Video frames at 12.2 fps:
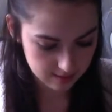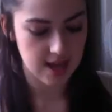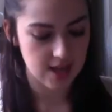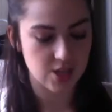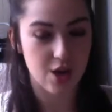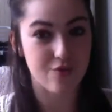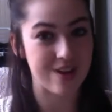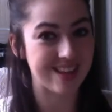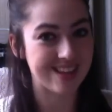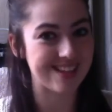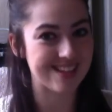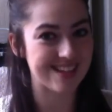So I
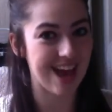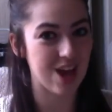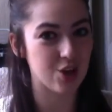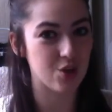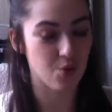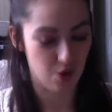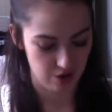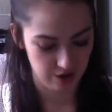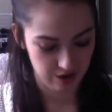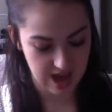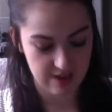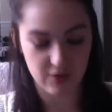really need to get a new one.
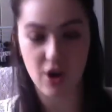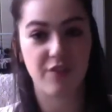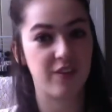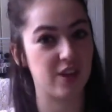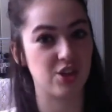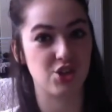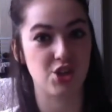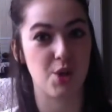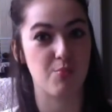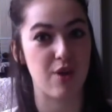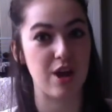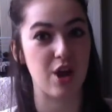I've got a feeling it's just gonna
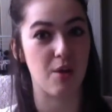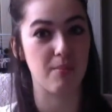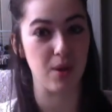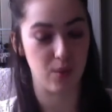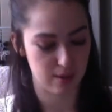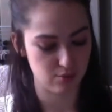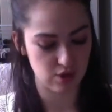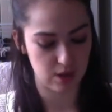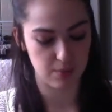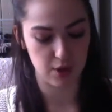break on me when I'm trying to